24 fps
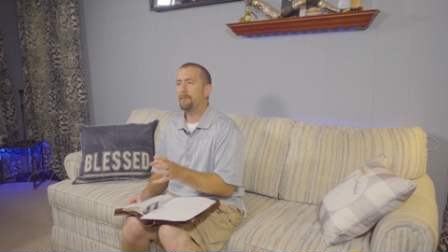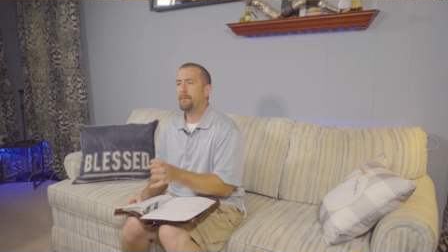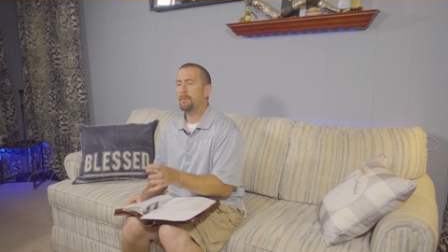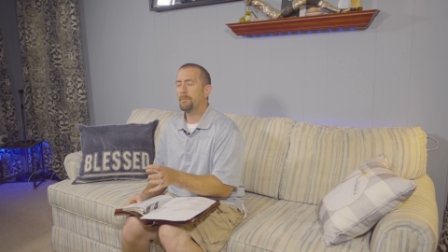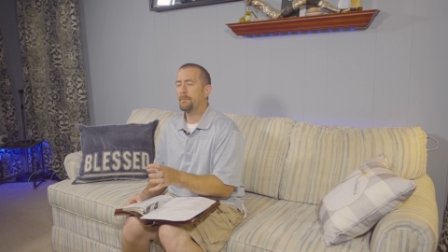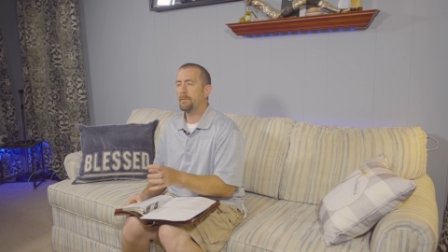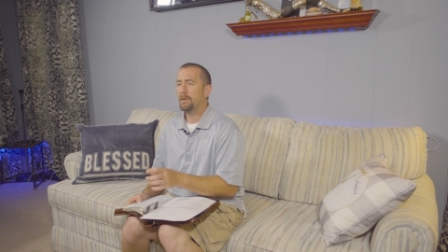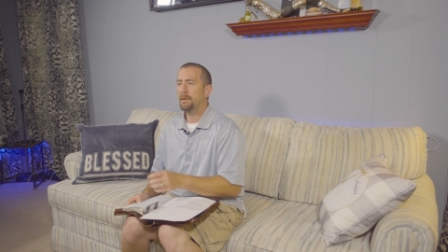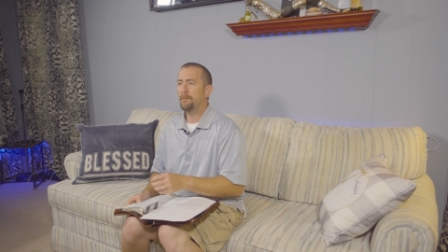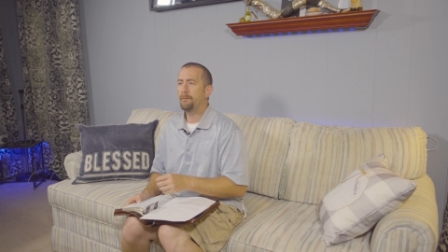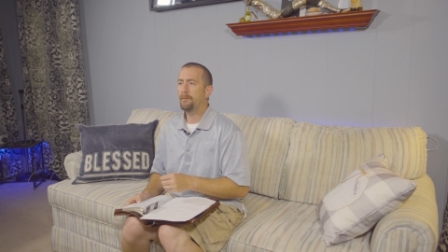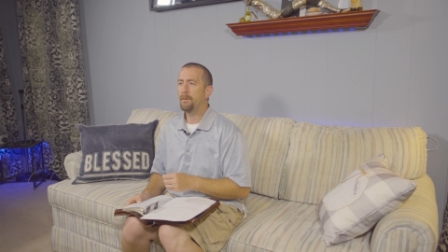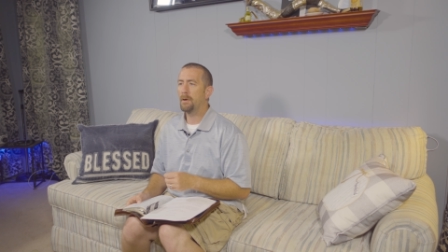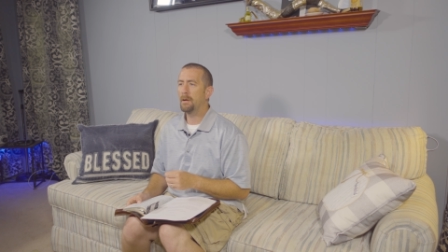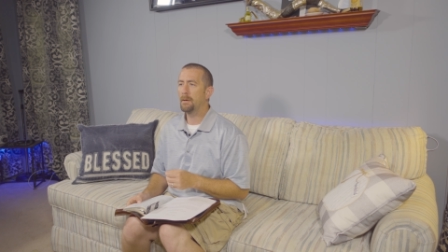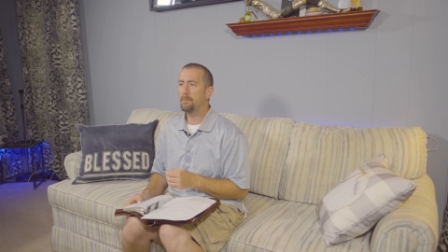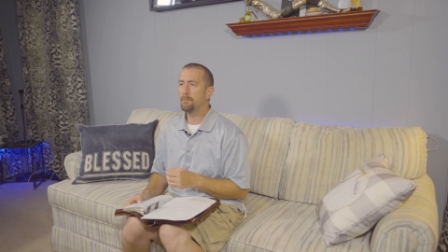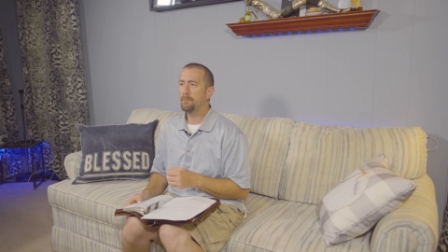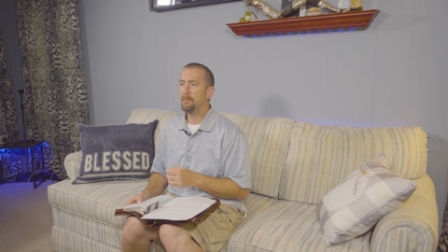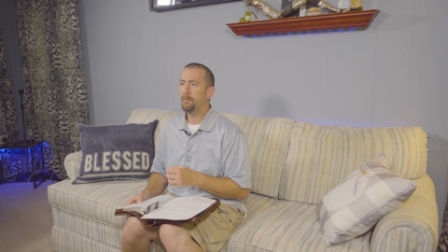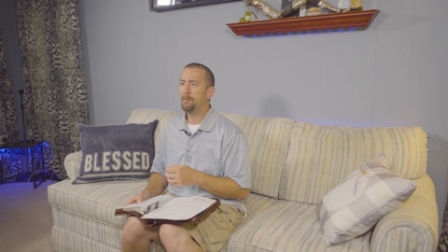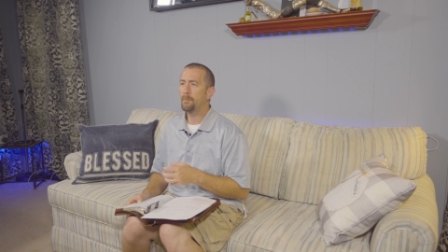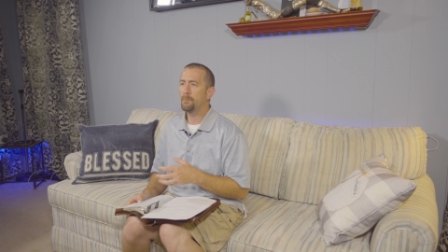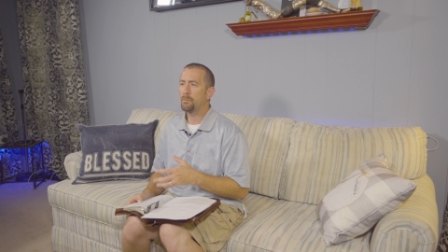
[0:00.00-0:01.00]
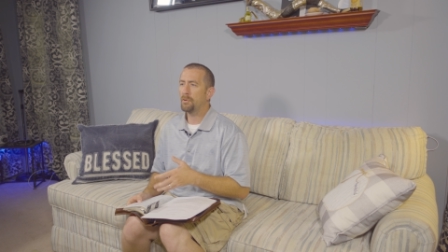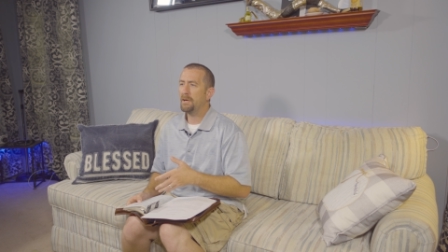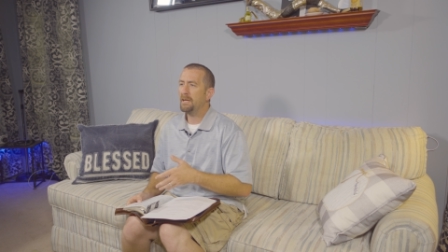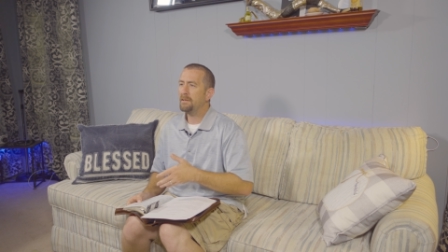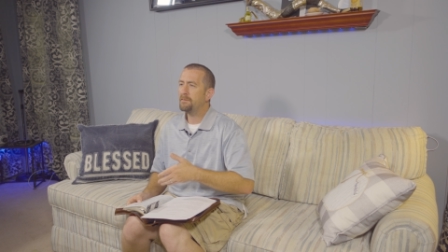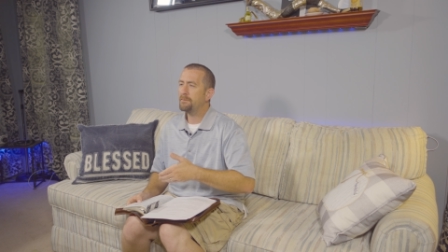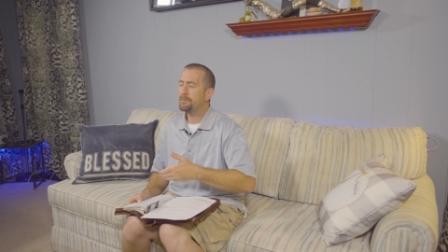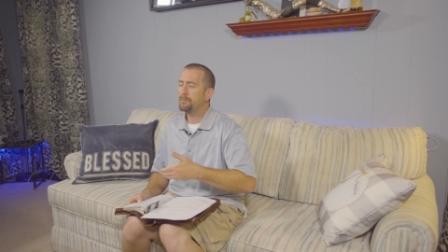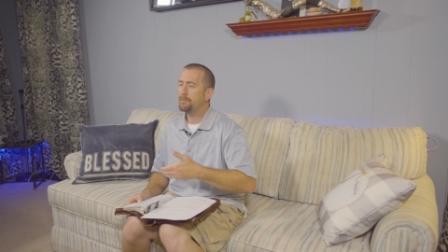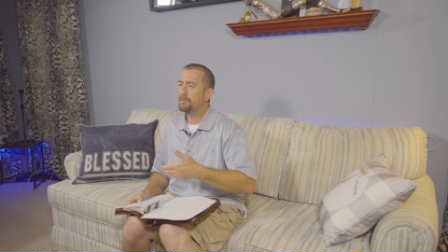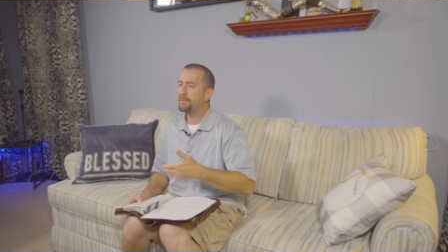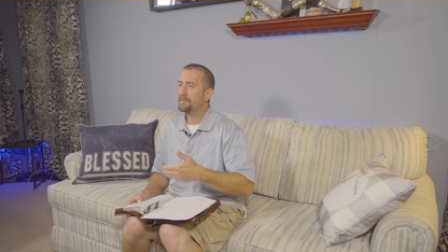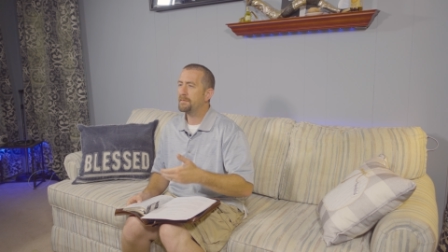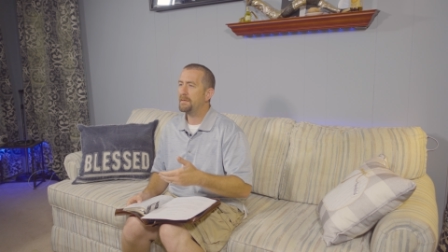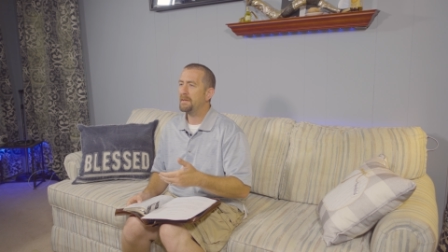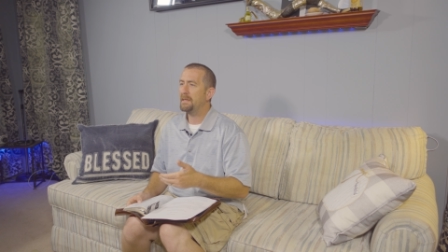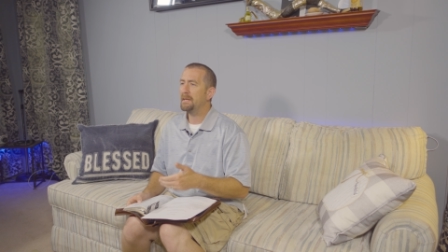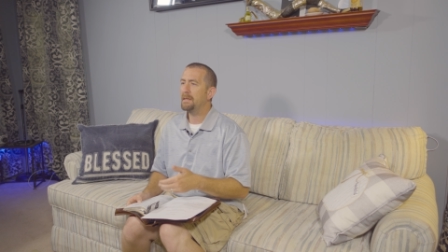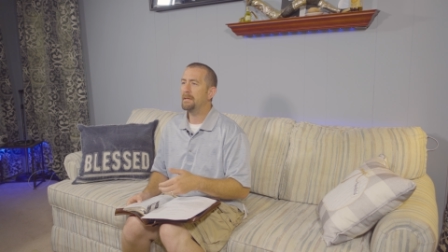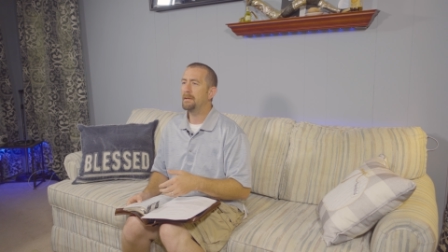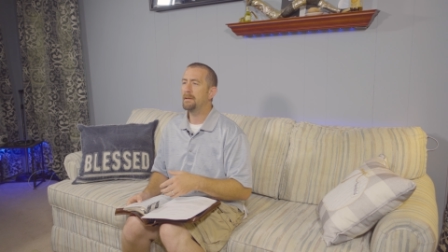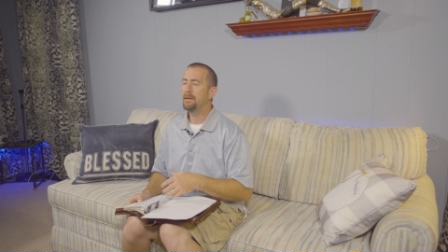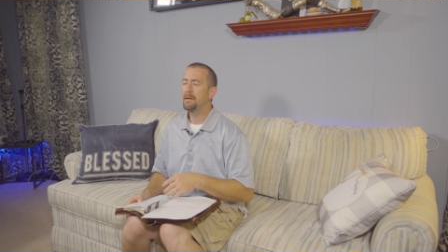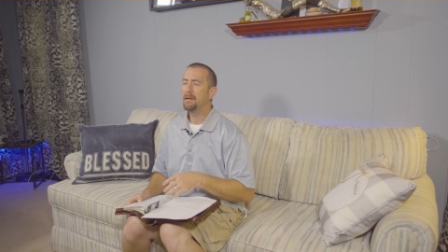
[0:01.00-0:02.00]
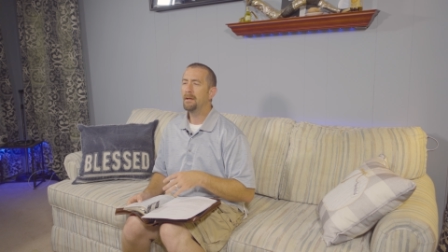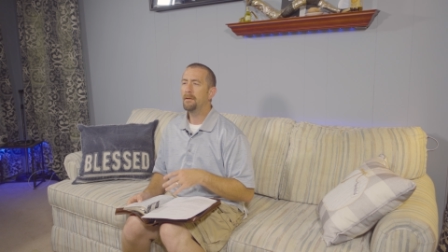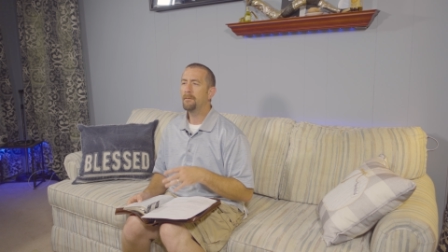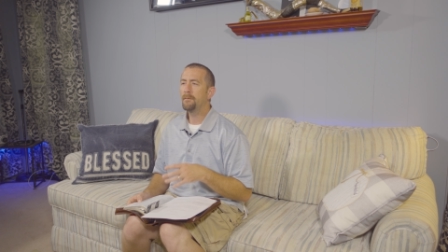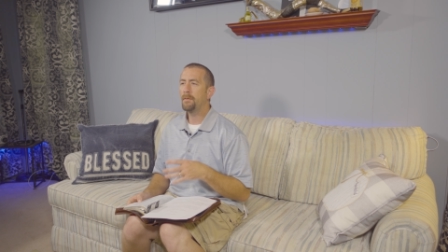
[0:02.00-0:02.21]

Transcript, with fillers: from grace through sin